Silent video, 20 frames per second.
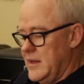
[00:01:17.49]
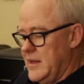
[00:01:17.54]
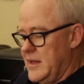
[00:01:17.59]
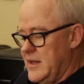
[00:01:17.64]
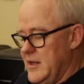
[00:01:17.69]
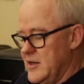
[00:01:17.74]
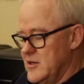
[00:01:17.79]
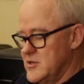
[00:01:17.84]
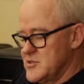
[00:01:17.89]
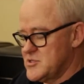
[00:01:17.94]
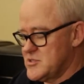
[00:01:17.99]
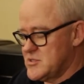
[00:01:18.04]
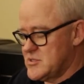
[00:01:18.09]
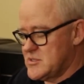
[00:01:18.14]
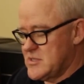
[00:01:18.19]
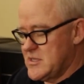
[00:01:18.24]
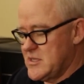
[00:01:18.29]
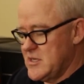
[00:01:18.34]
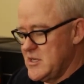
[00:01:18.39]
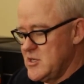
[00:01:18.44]

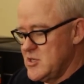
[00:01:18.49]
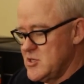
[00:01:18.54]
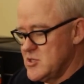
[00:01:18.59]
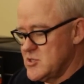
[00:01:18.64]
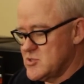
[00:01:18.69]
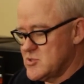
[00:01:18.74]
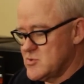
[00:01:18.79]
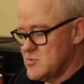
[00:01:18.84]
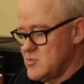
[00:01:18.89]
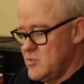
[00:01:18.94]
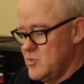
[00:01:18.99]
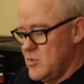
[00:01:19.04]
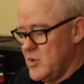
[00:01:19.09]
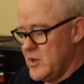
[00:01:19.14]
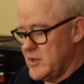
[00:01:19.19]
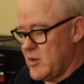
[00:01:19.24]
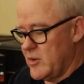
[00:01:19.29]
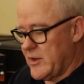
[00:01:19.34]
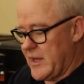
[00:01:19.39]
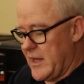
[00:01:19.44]
Here's
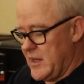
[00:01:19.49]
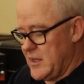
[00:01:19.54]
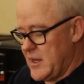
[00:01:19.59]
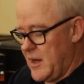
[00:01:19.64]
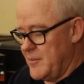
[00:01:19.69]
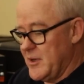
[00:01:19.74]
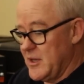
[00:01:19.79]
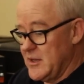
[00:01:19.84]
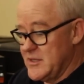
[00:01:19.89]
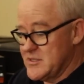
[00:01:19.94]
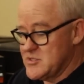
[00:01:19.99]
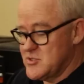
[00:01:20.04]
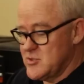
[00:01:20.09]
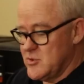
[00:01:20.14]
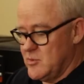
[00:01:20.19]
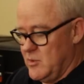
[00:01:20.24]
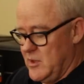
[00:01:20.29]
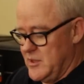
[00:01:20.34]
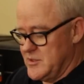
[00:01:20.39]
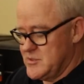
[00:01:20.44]
what... Okay, I'm going to listen to
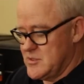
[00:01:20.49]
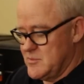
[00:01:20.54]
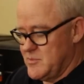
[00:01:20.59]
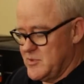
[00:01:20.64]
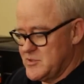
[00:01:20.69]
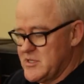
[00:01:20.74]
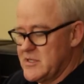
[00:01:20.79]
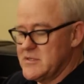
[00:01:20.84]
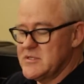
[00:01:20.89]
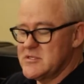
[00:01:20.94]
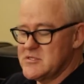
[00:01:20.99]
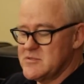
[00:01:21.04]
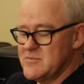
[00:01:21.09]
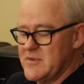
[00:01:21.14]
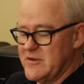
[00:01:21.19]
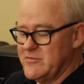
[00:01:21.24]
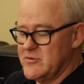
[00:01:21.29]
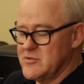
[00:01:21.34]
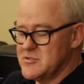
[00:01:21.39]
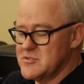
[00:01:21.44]
it once and pretend this is my
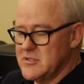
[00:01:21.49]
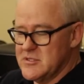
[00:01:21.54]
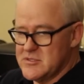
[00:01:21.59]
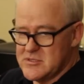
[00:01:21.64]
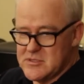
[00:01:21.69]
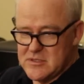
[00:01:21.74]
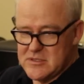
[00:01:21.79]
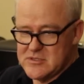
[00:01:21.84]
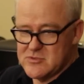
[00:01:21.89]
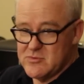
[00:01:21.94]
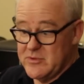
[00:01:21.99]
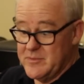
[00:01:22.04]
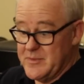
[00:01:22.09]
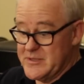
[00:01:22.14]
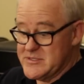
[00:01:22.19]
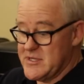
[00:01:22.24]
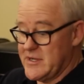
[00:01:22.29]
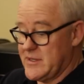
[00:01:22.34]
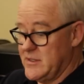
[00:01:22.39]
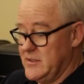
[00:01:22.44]
first listen. It's really my
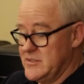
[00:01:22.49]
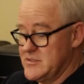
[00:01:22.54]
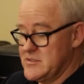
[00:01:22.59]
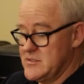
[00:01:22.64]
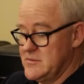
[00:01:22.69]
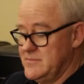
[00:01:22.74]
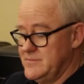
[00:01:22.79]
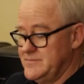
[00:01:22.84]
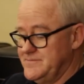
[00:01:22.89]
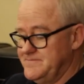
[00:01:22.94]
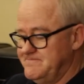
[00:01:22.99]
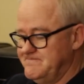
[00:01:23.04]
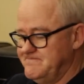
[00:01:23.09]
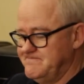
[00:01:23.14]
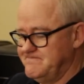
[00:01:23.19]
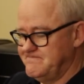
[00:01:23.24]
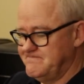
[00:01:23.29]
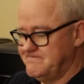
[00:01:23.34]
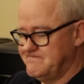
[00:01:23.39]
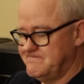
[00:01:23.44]
second listen.
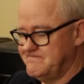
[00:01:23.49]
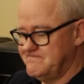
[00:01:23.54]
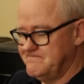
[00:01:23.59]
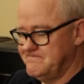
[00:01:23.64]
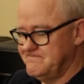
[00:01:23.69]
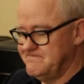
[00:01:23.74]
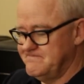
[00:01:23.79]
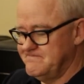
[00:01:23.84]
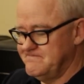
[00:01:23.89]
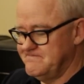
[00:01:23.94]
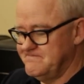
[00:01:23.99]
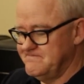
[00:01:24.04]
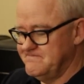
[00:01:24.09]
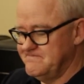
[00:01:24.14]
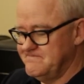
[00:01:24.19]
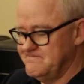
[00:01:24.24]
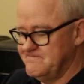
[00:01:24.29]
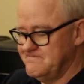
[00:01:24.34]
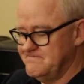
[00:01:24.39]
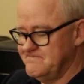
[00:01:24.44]
Away,
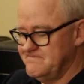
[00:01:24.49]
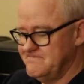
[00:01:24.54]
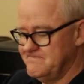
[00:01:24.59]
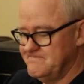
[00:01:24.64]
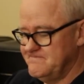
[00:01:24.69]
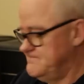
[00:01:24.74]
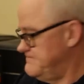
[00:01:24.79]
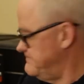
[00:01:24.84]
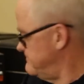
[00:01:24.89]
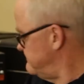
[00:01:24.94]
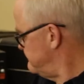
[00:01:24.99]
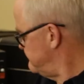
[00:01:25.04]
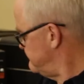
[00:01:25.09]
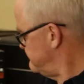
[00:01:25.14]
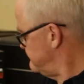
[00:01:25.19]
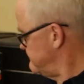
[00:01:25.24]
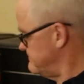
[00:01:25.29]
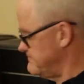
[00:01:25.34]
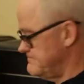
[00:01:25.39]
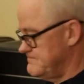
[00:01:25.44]
but you
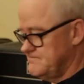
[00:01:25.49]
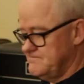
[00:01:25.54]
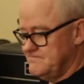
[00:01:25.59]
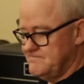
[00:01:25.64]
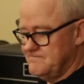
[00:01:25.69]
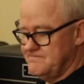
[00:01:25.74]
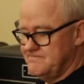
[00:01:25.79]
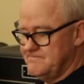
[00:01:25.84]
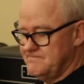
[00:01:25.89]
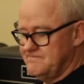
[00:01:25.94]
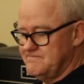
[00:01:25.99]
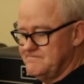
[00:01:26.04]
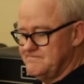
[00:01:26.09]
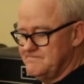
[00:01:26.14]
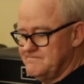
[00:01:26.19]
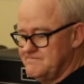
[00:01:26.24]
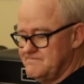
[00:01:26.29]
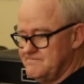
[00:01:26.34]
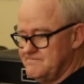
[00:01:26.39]
just put up a wall.